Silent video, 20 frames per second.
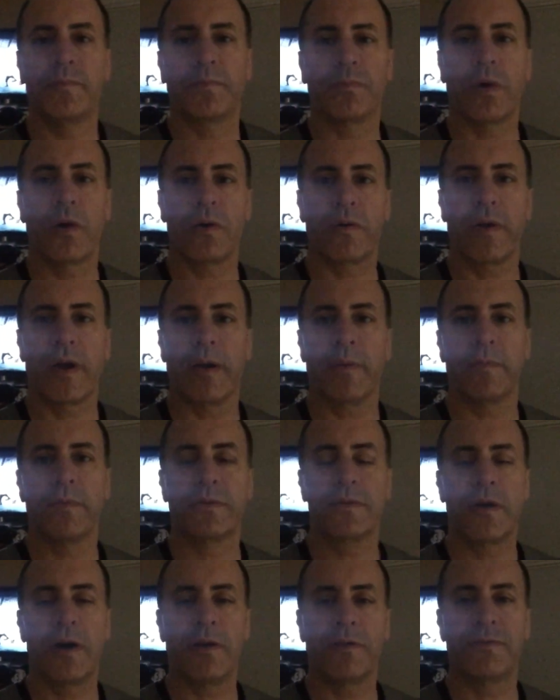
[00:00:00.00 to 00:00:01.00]
program.
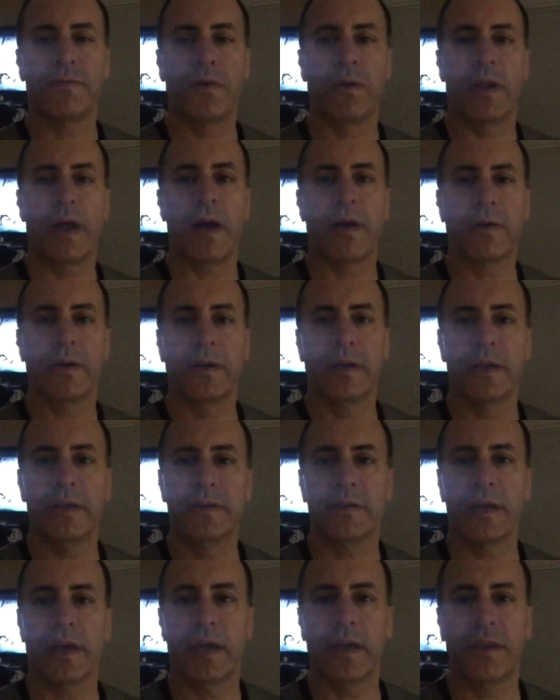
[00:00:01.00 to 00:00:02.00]
It's called Full Out.
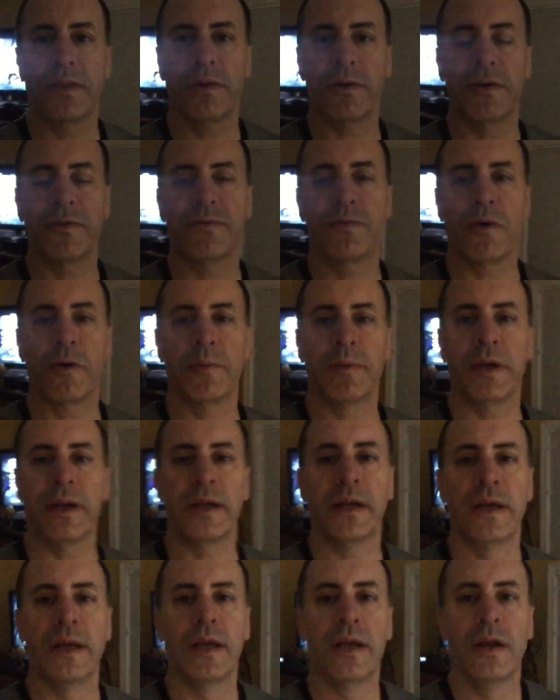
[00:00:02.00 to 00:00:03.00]
It's a
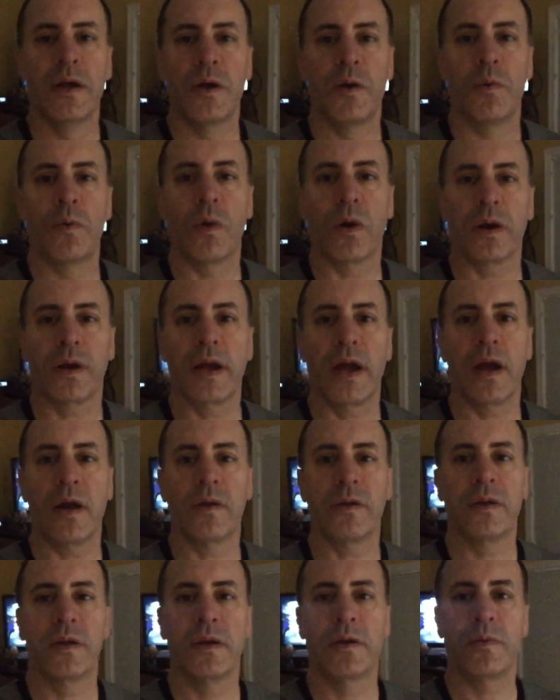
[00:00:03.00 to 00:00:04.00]
34-minute
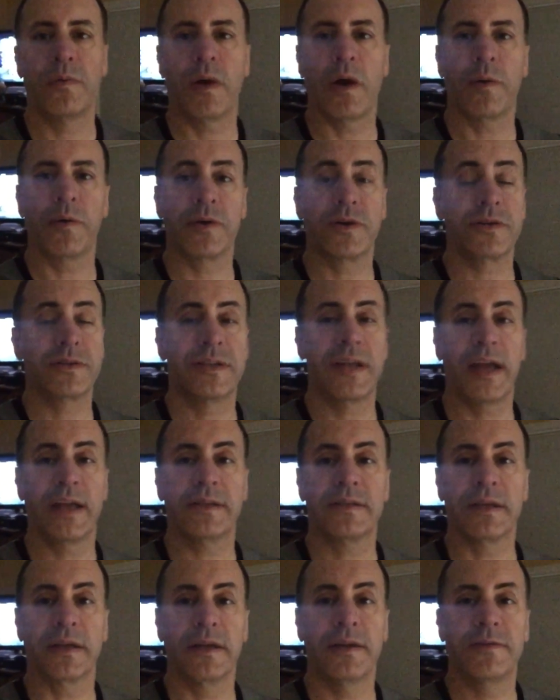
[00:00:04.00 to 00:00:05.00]
workout where we're just
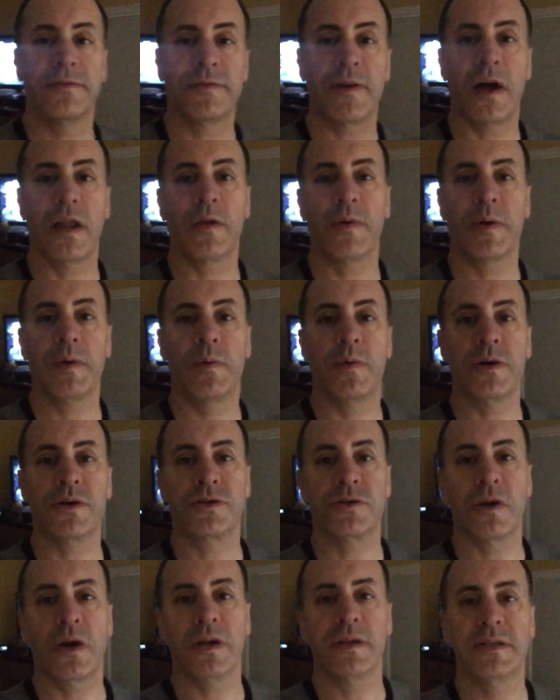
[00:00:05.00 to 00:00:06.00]
dancing, following what
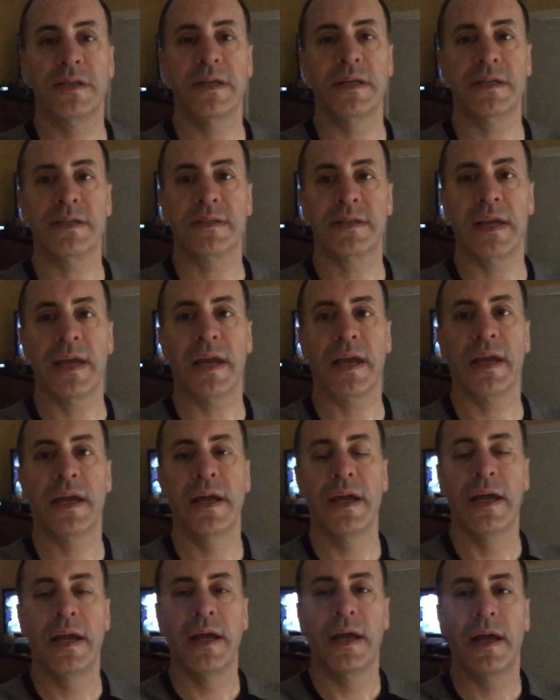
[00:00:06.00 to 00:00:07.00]
Sean T is saying
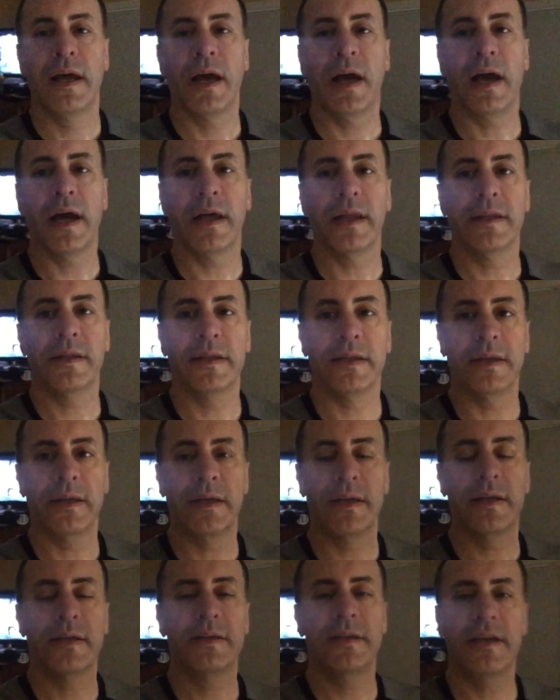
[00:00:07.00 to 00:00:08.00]
on the
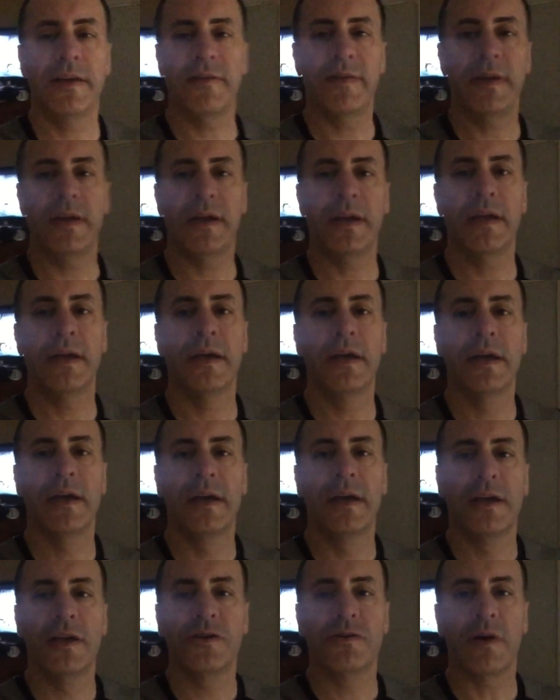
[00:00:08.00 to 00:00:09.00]
TV,
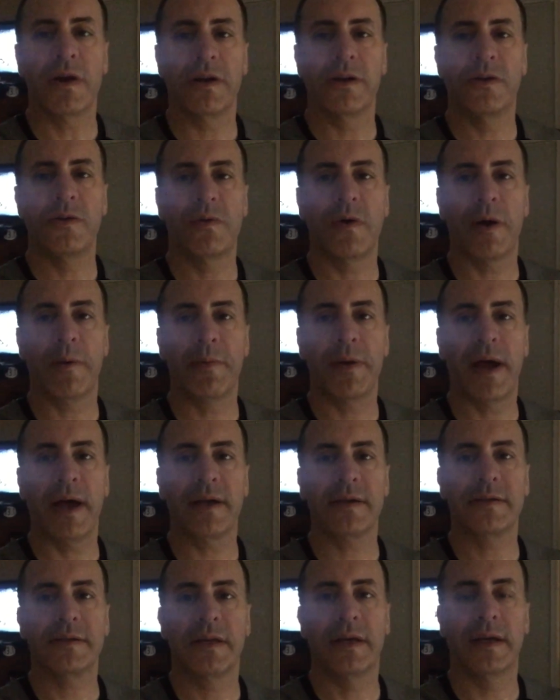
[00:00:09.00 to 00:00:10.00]
trying to do our
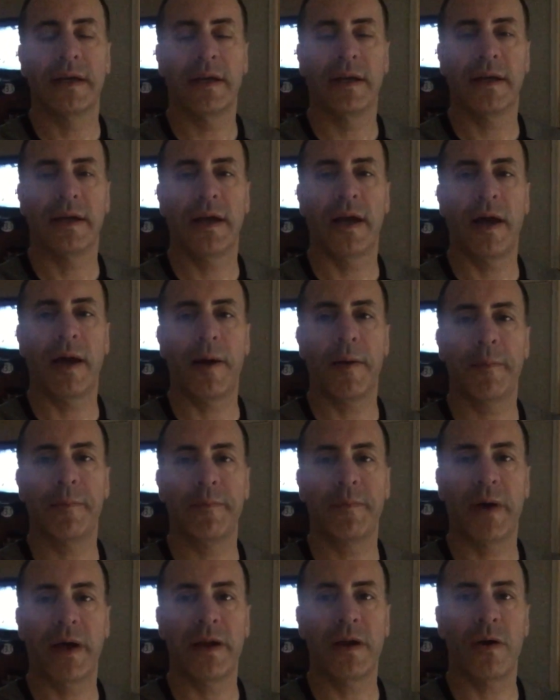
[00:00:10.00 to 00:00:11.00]
best.
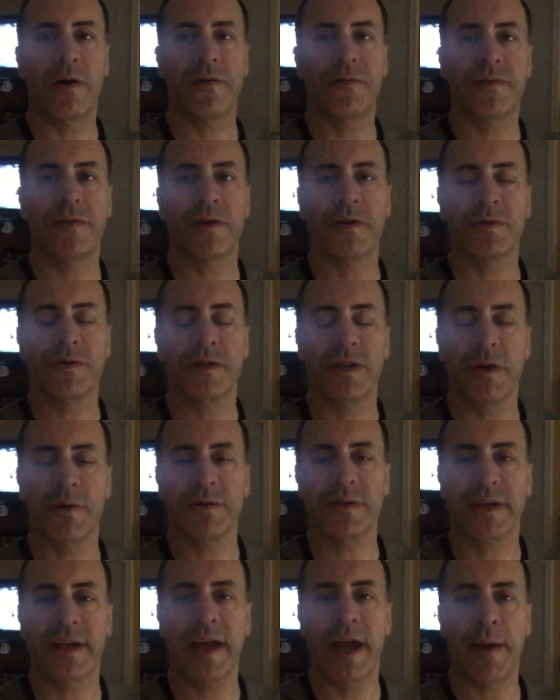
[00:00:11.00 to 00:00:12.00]
I know if there
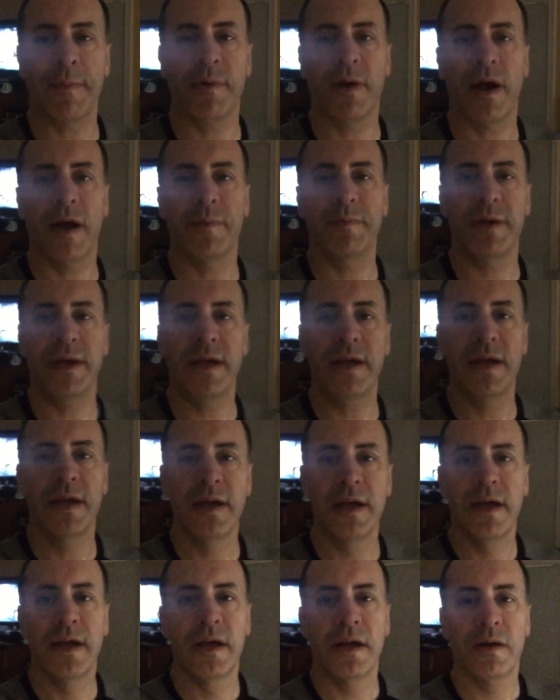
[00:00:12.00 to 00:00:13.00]
was a camera on me
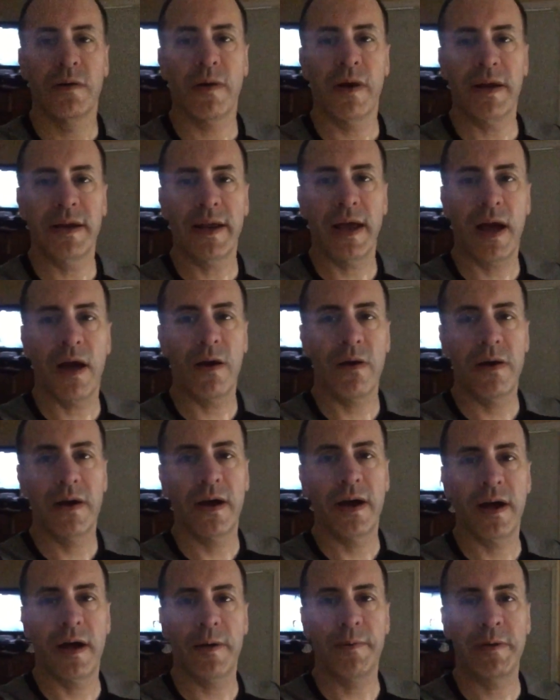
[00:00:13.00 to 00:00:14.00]
right now,
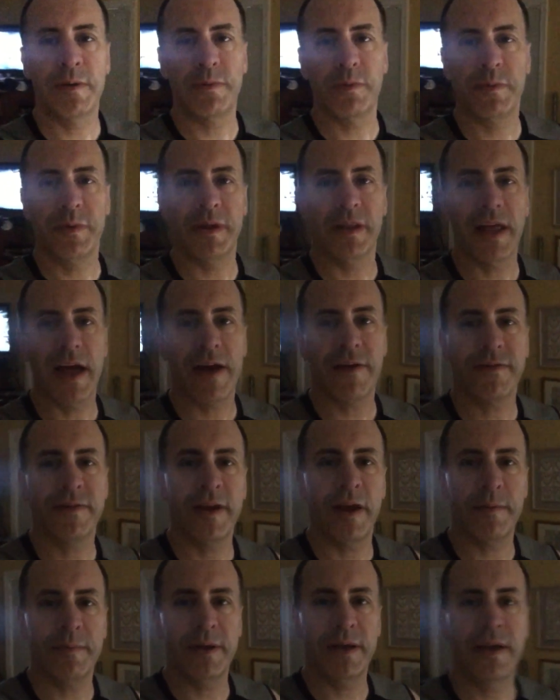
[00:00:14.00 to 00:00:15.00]
people would be laughing
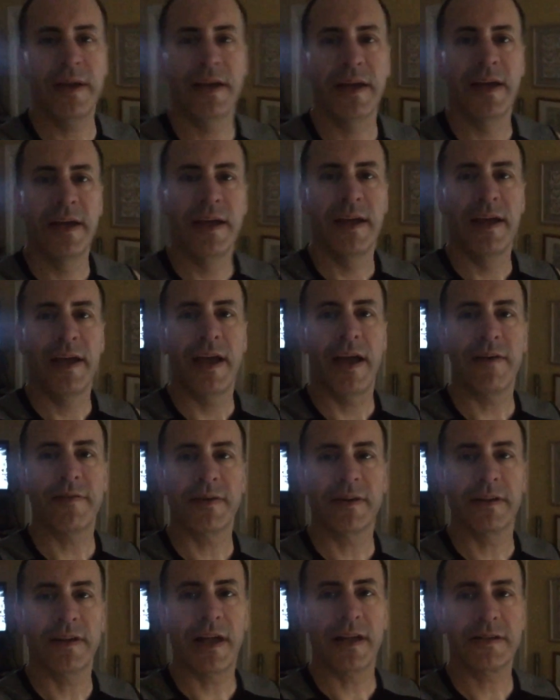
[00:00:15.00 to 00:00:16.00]
at me,
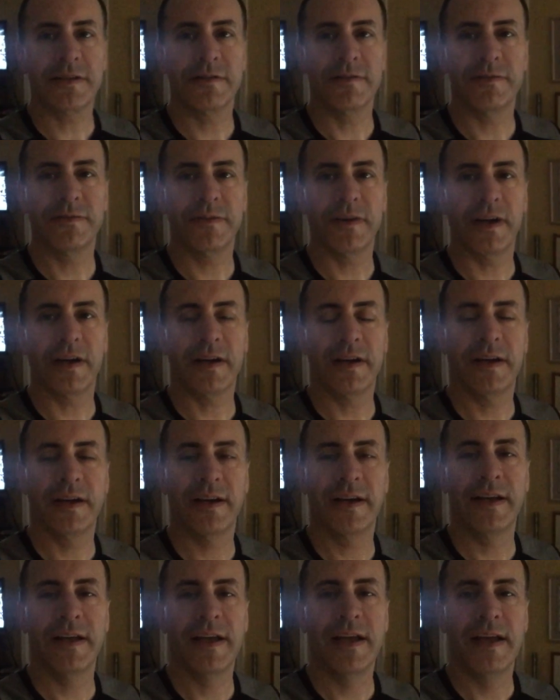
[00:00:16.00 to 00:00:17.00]
having lots of
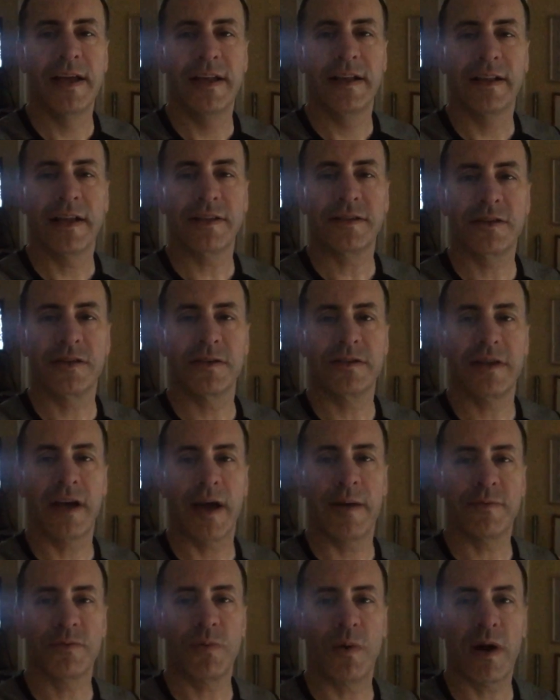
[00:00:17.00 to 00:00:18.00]
good
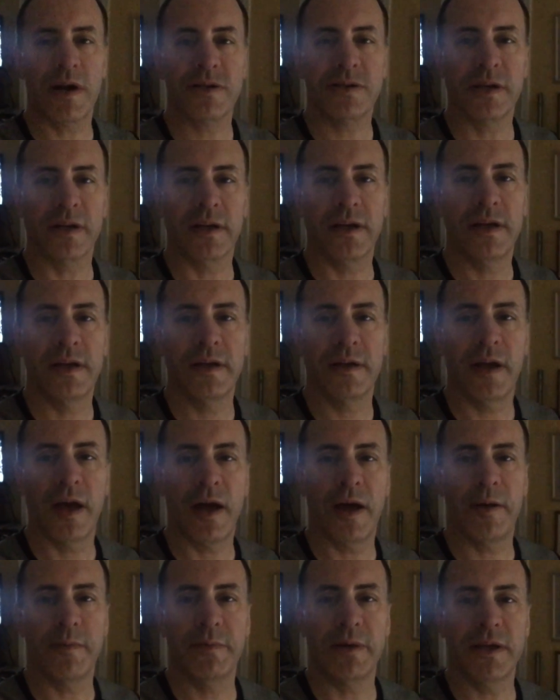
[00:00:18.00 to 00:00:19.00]
times watching
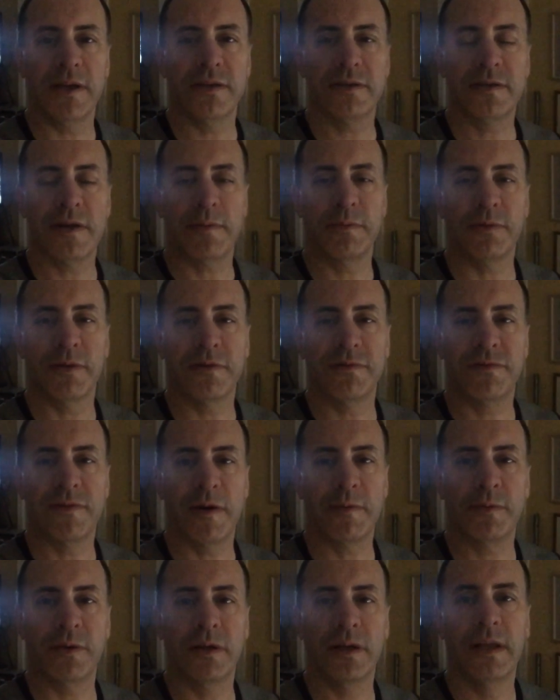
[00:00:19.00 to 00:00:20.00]
me stumble and
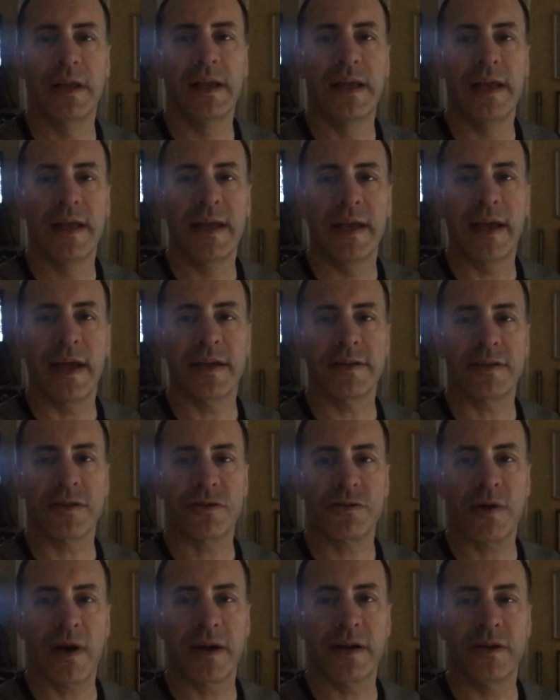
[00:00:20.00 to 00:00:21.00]
fumble as I
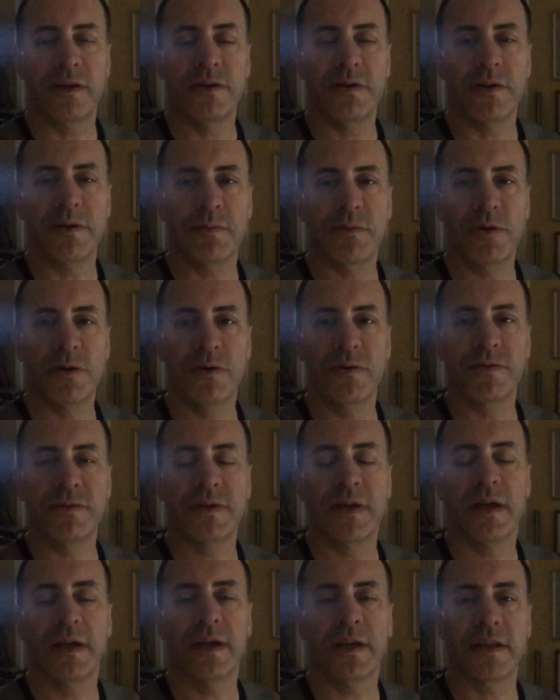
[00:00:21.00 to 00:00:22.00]
try to do the
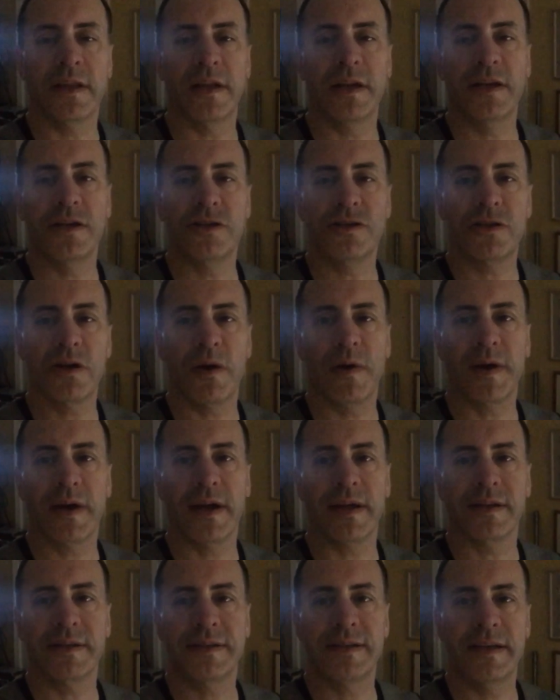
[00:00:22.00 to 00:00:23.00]
moves that he's showing
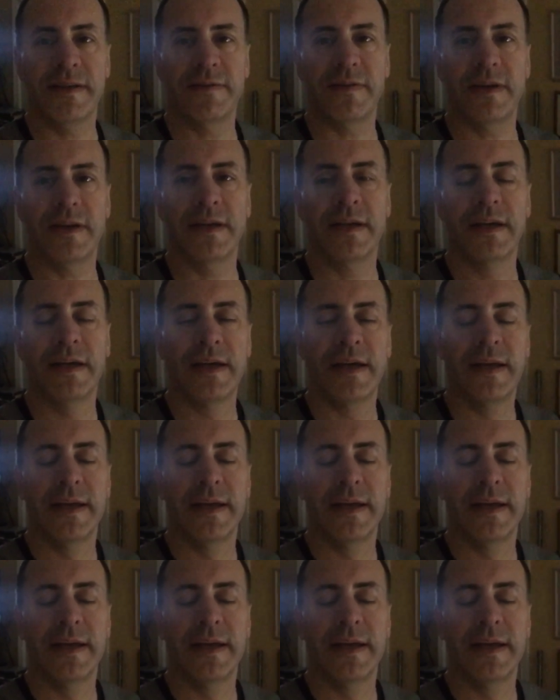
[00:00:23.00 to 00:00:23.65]
on the TV.